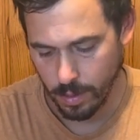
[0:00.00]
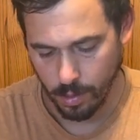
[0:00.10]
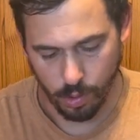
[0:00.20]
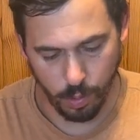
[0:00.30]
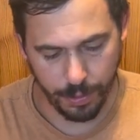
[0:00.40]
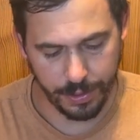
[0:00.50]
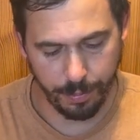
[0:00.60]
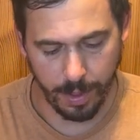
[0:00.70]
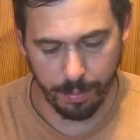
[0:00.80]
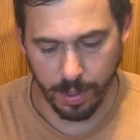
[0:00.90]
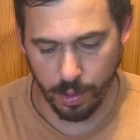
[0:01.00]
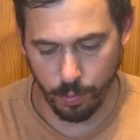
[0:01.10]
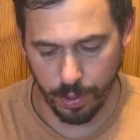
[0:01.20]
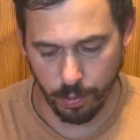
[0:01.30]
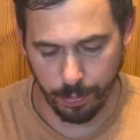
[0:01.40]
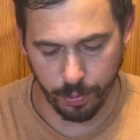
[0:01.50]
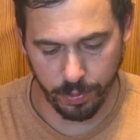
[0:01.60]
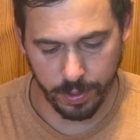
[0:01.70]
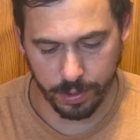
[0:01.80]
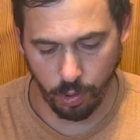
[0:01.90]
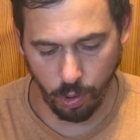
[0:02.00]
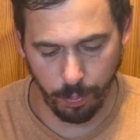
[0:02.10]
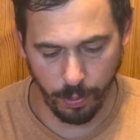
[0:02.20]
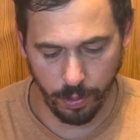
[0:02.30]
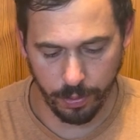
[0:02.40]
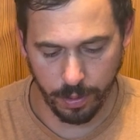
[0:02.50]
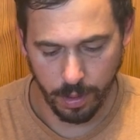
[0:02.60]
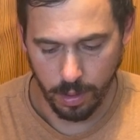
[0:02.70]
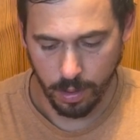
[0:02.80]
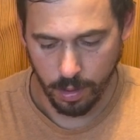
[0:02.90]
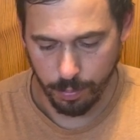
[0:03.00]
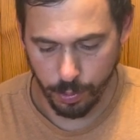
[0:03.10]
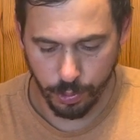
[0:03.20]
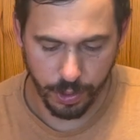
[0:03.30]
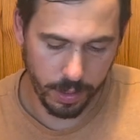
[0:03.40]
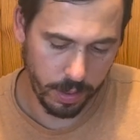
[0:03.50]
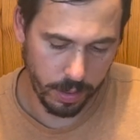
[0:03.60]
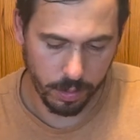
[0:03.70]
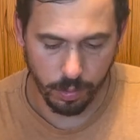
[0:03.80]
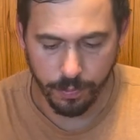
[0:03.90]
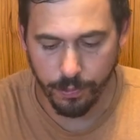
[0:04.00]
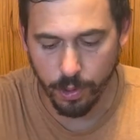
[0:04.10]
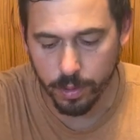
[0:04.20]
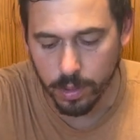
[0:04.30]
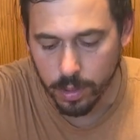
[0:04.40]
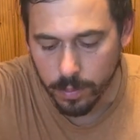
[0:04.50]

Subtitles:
Always remember, when you put the scope on, push it to the front.